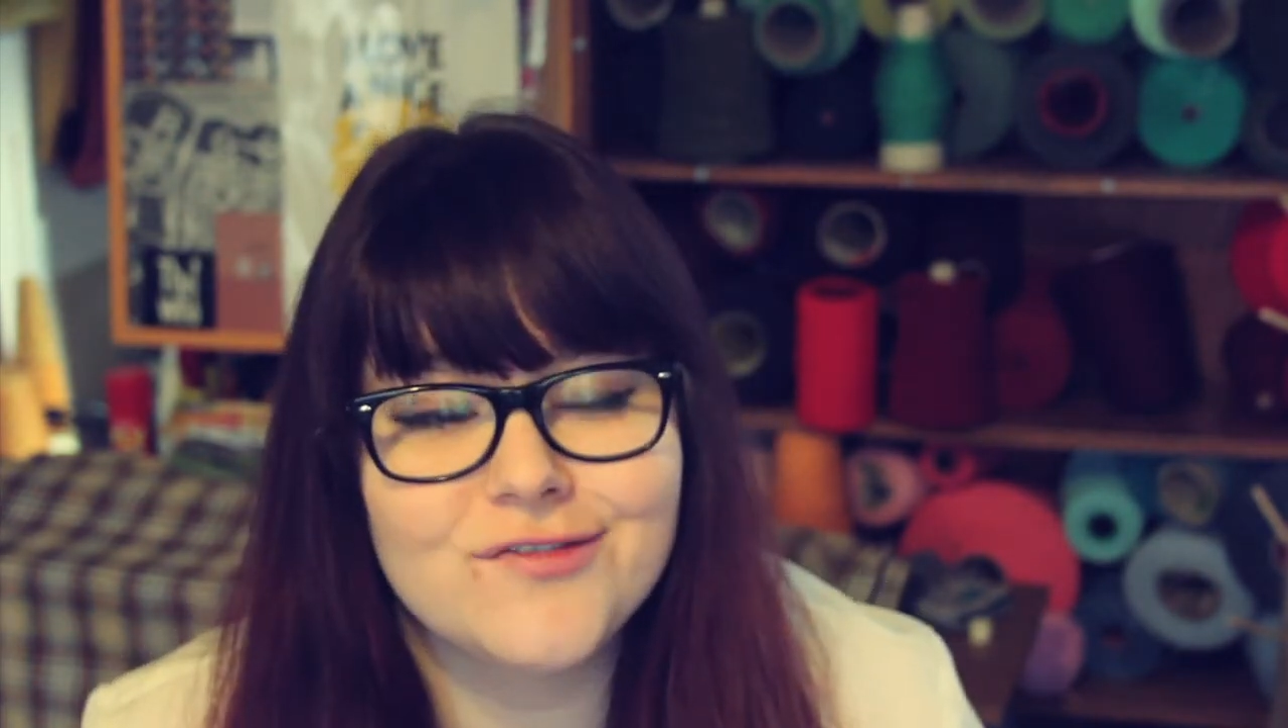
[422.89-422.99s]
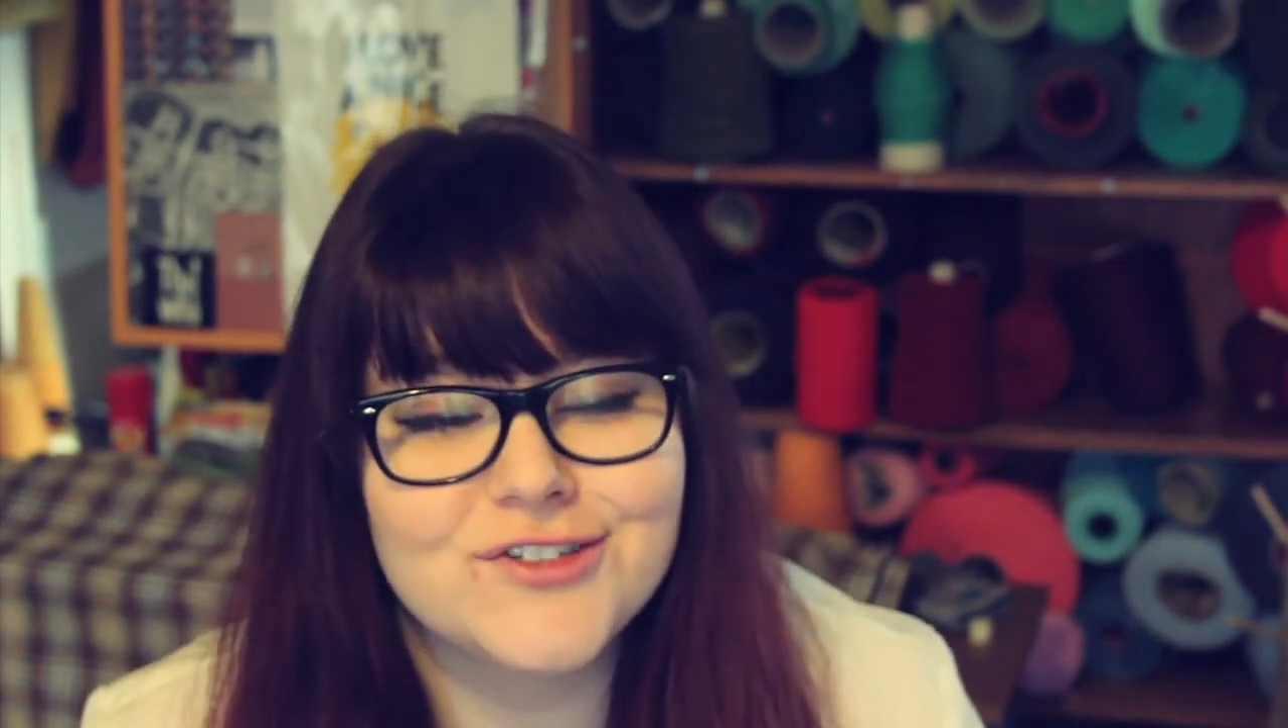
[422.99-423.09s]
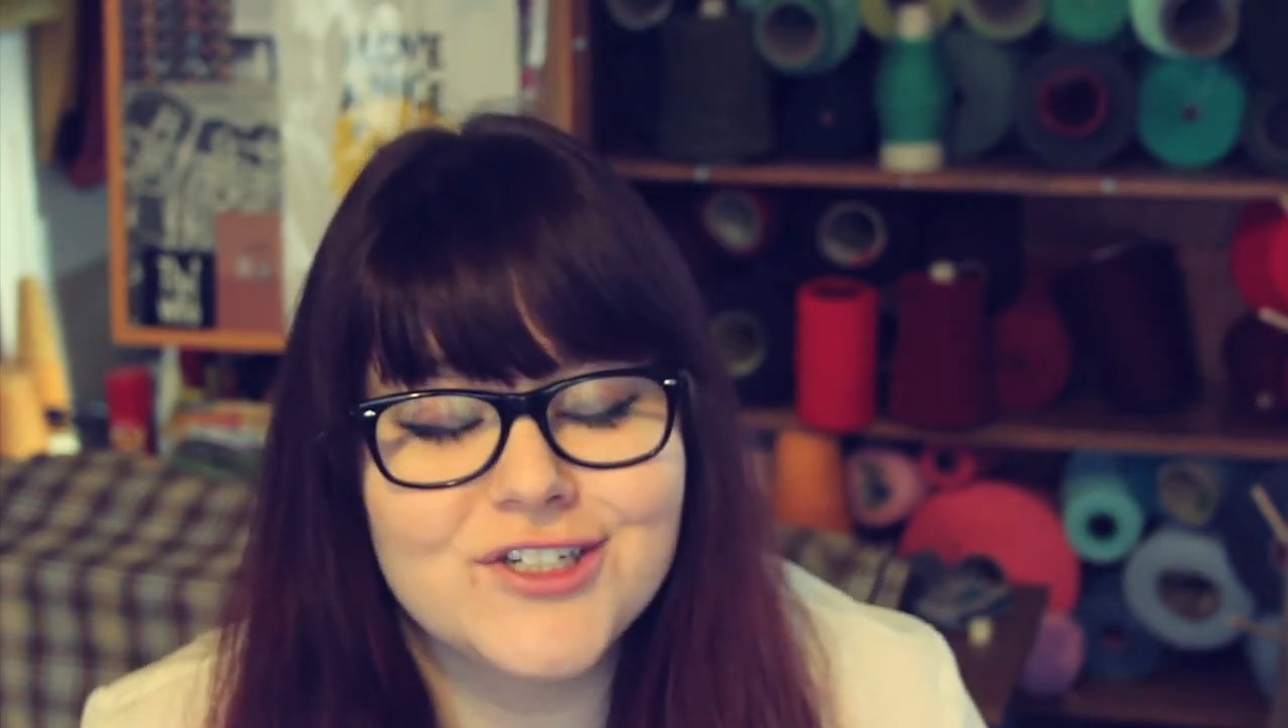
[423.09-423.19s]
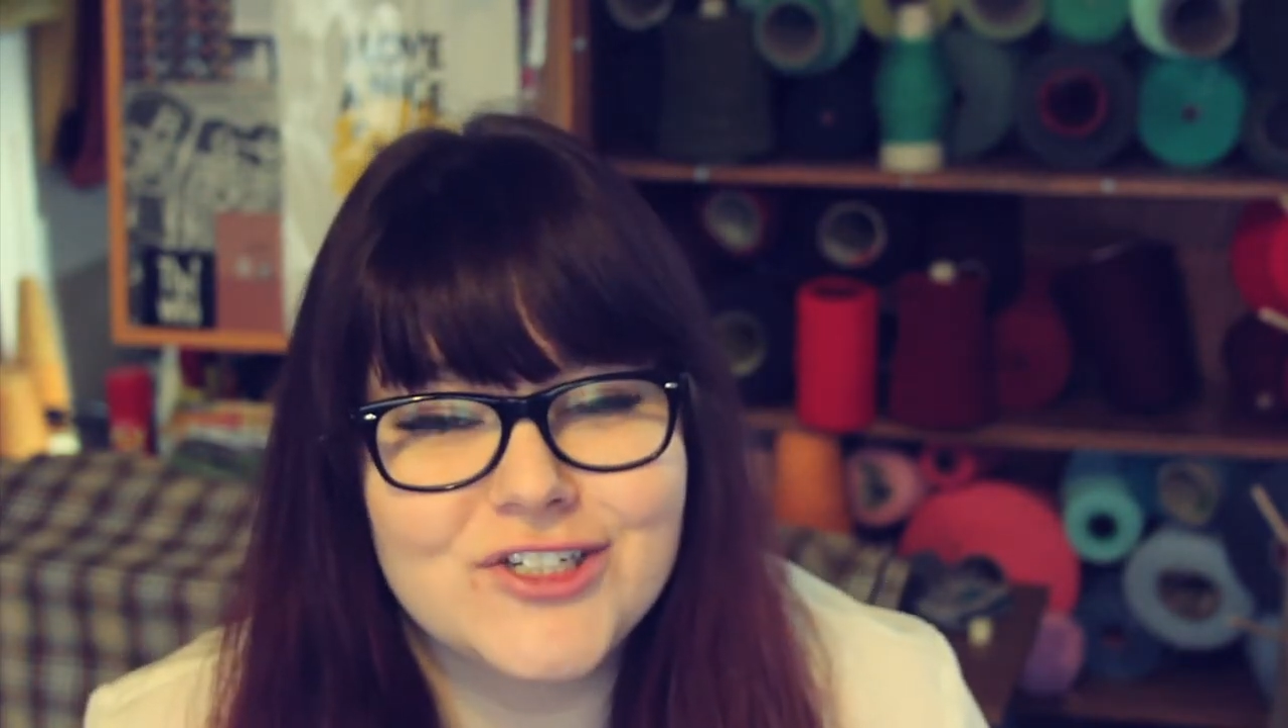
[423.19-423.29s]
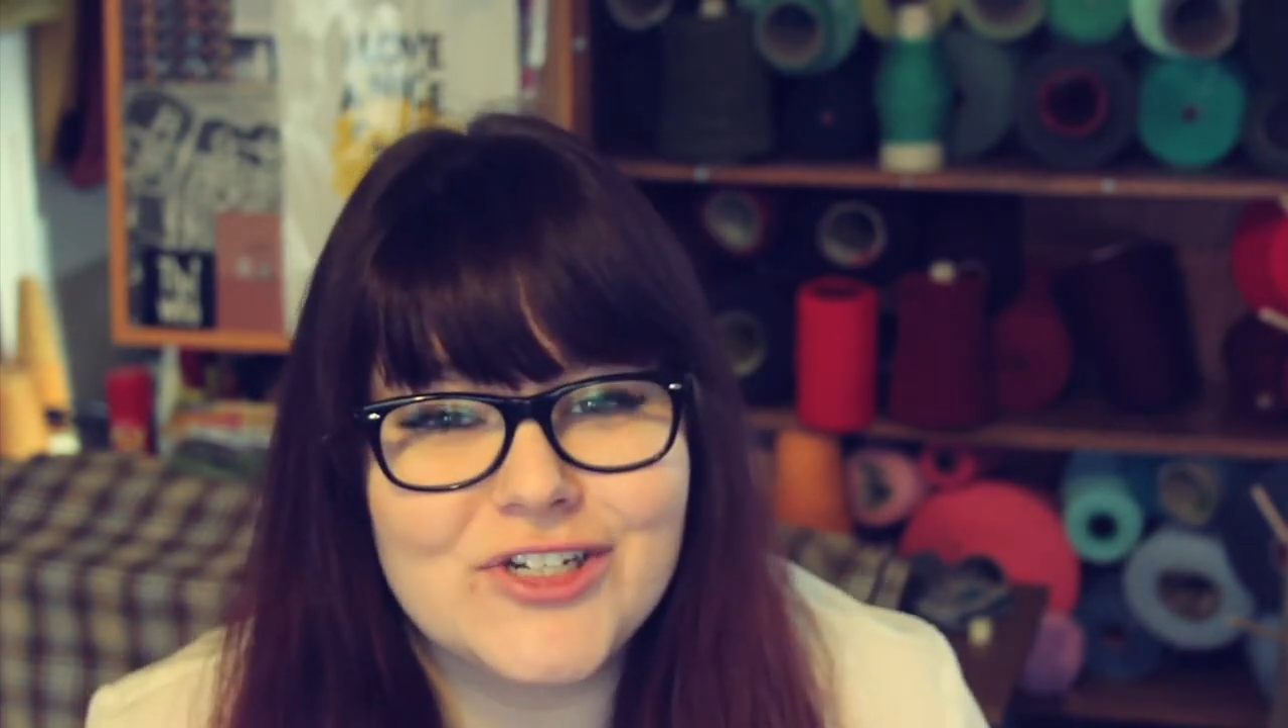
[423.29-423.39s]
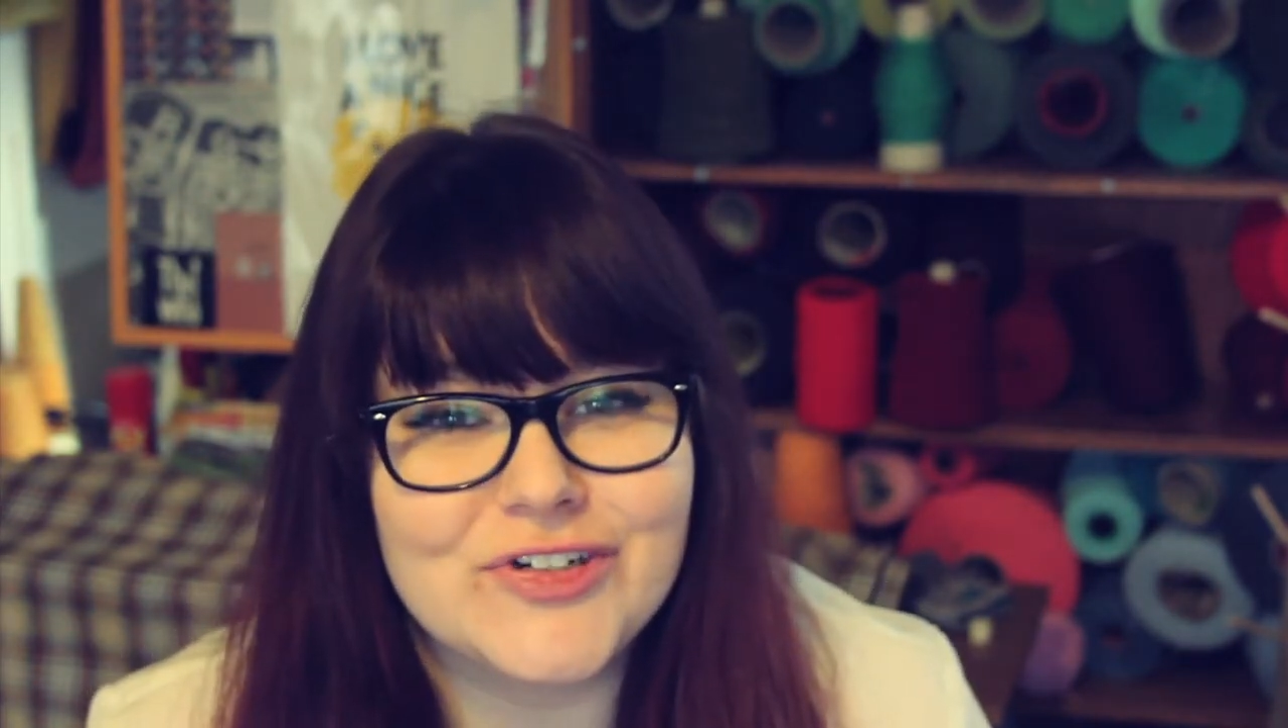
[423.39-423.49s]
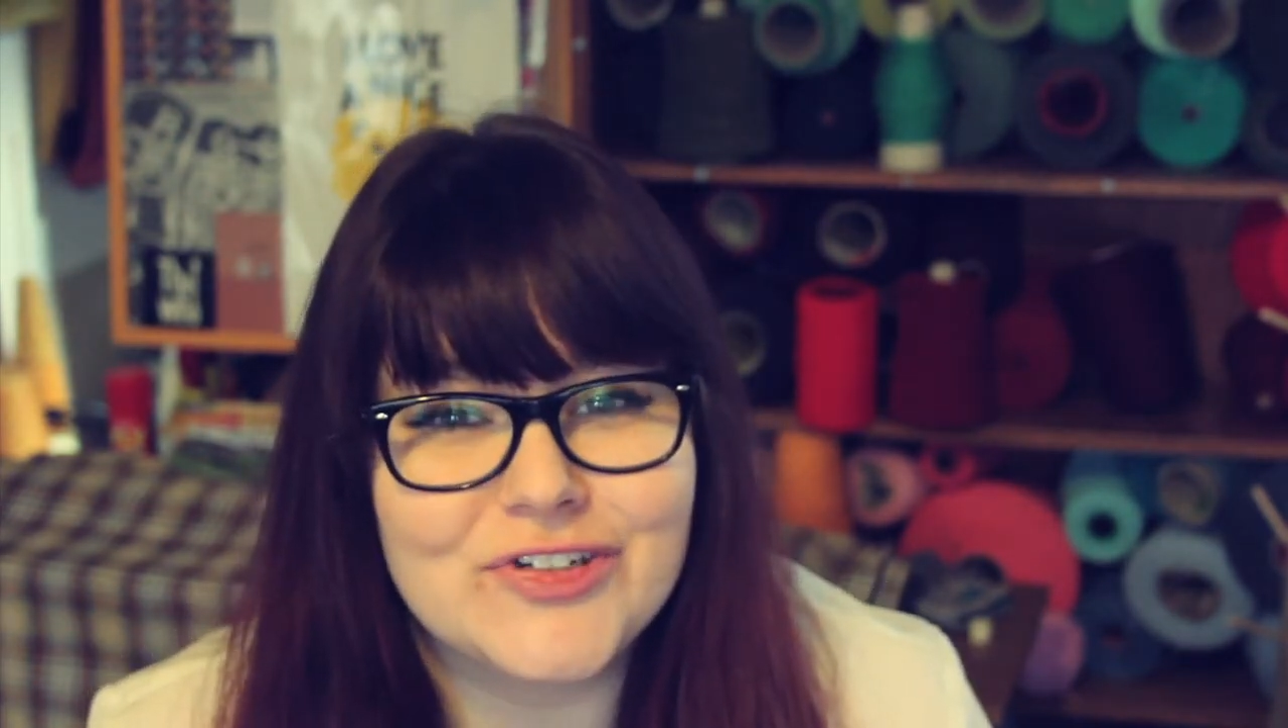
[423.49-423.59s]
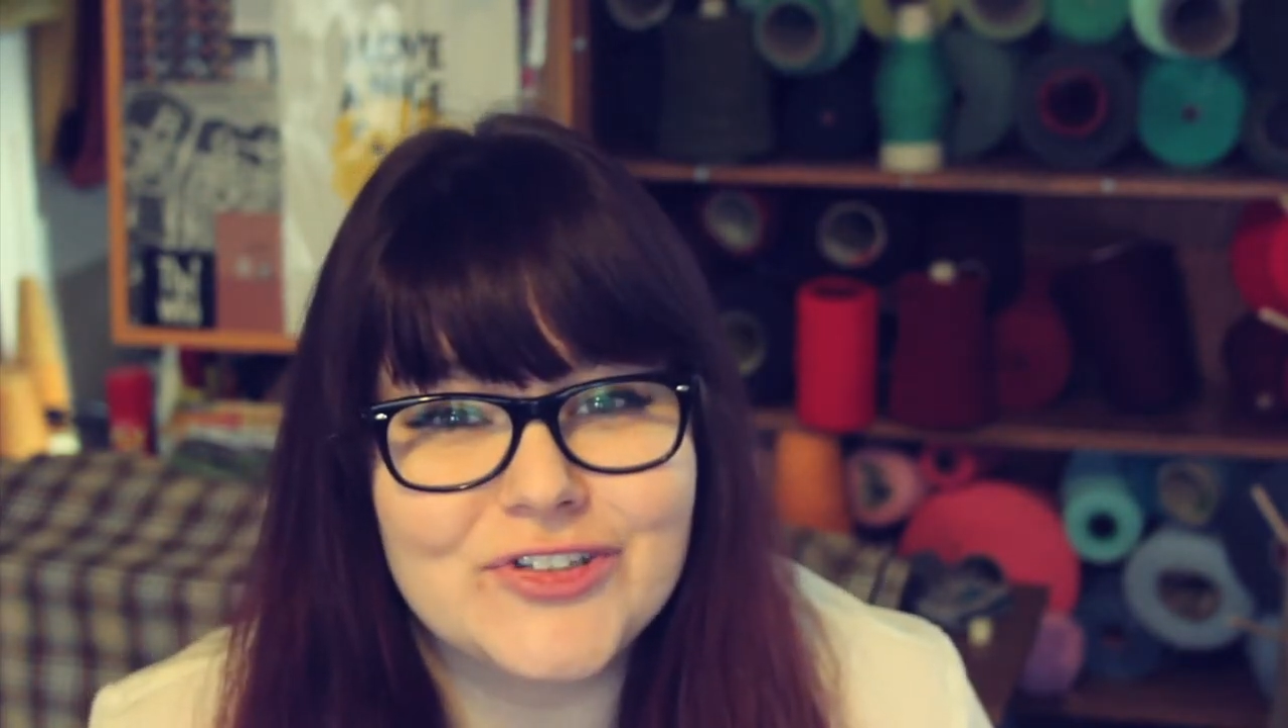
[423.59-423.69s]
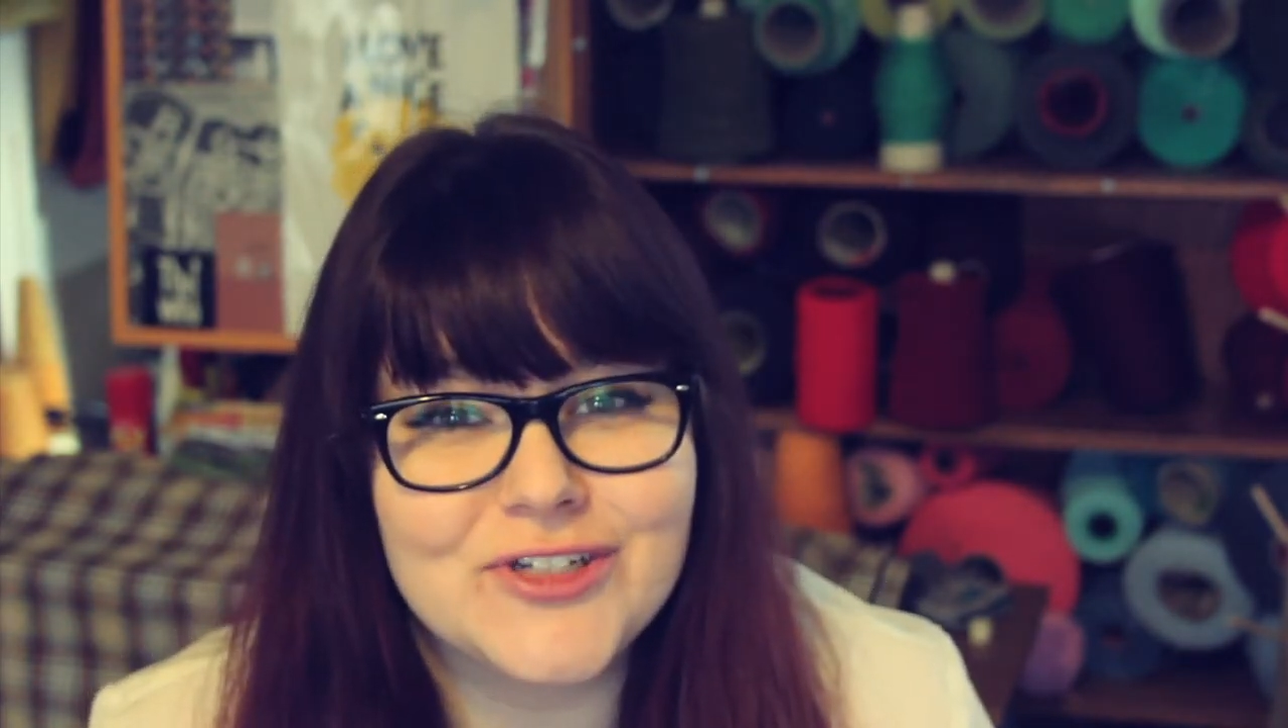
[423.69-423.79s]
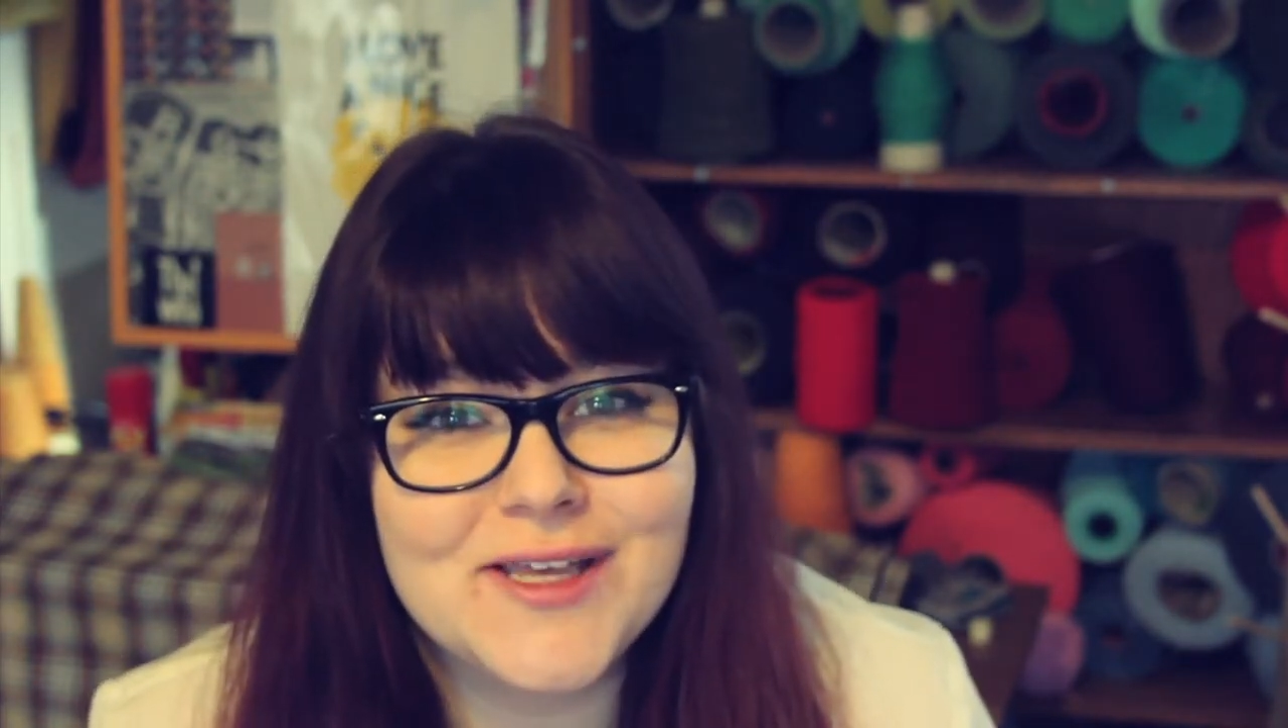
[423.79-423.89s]

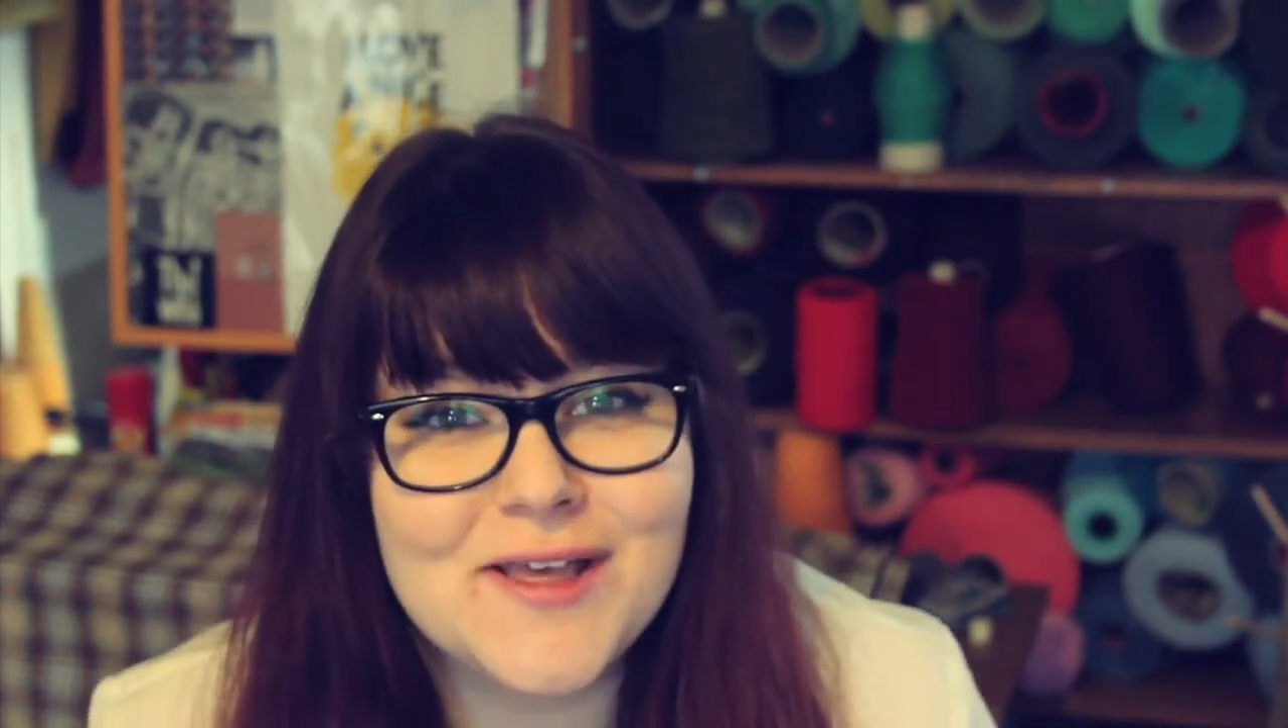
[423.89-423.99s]
traditional